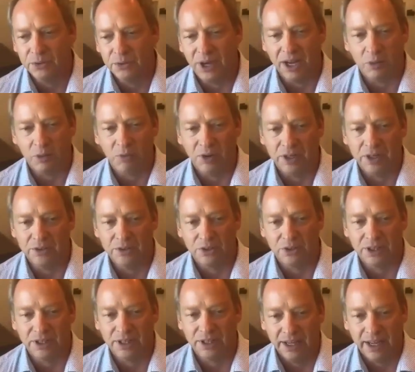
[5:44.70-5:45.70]
You kind of want to
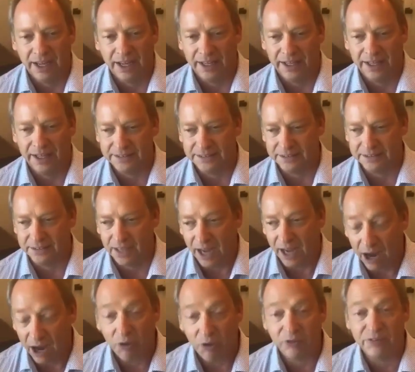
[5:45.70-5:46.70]
look at
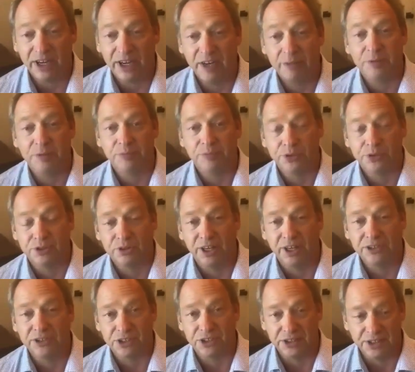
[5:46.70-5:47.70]
how have I been
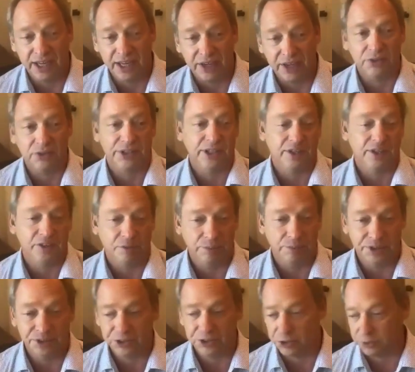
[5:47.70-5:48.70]
progressing, not only on the
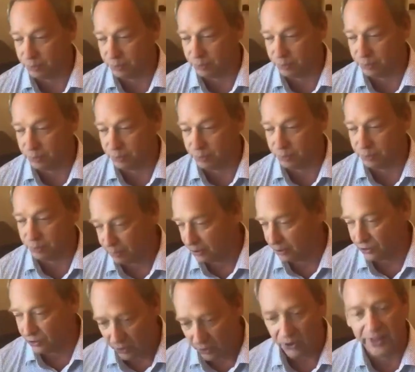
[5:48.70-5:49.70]
business, but
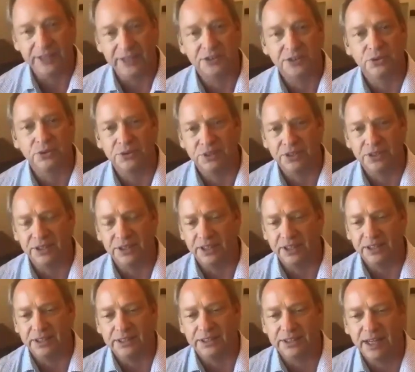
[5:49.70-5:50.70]
personal and all that. So
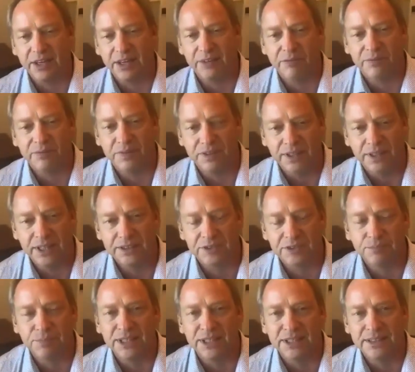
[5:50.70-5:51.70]
it kind of
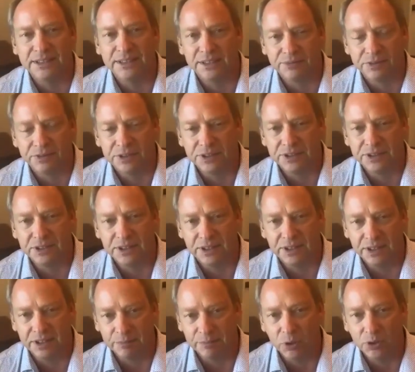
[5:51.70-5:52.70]
hits many different
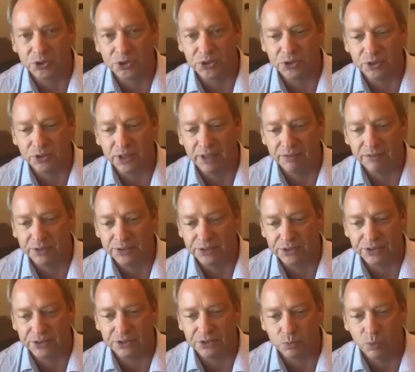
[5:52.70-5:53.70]
emotional
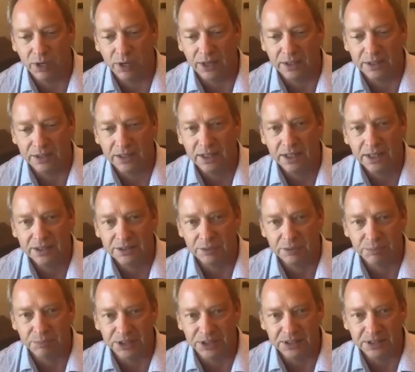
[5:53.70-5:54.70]
levels as well
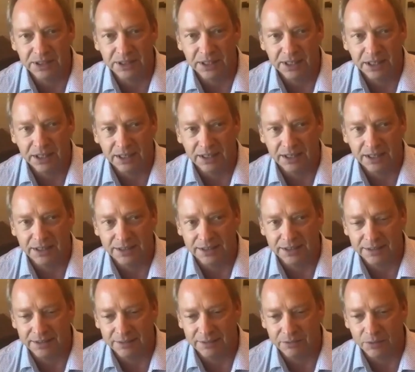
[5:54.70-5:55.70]
to be
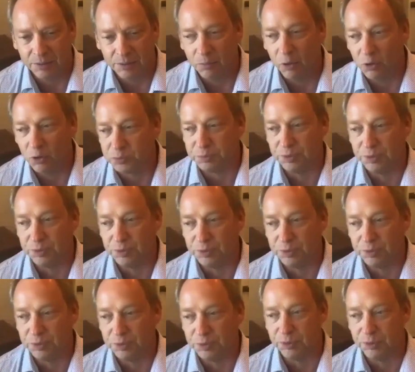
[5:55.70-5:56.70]
what most
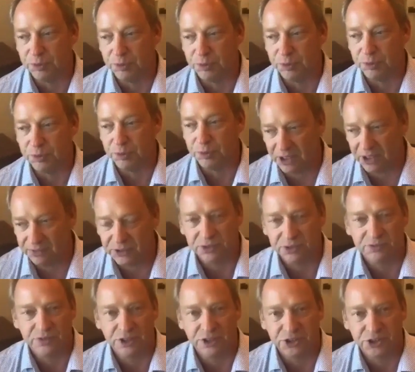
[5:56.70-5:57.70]
people want is to be
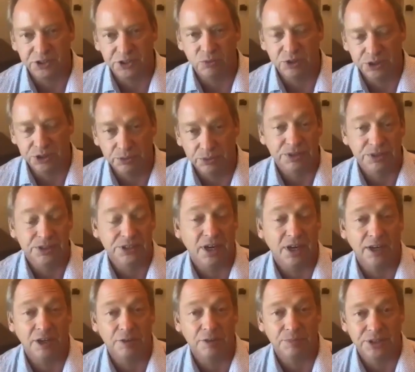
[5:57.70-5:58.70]
self-sufficient when
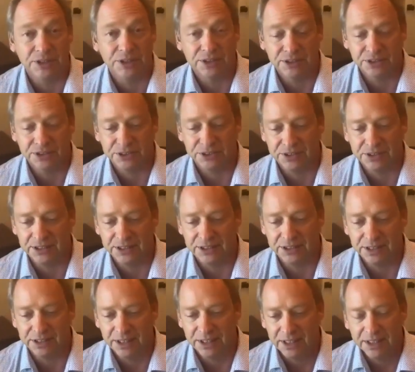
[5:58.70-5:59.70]
you retire,
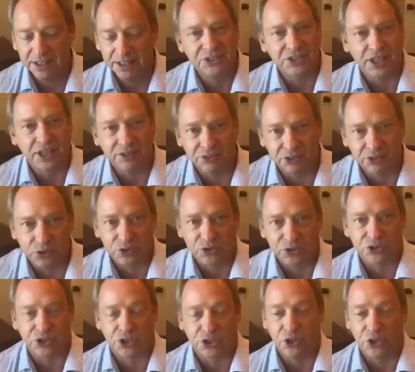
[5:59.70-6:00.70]
because the state of
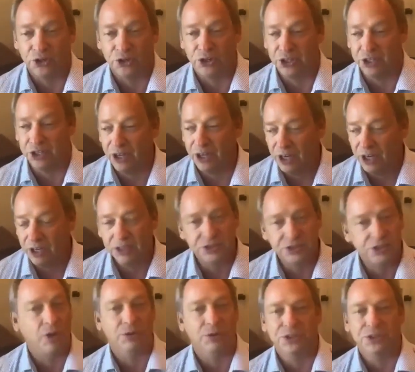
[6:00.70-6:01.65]
Social Security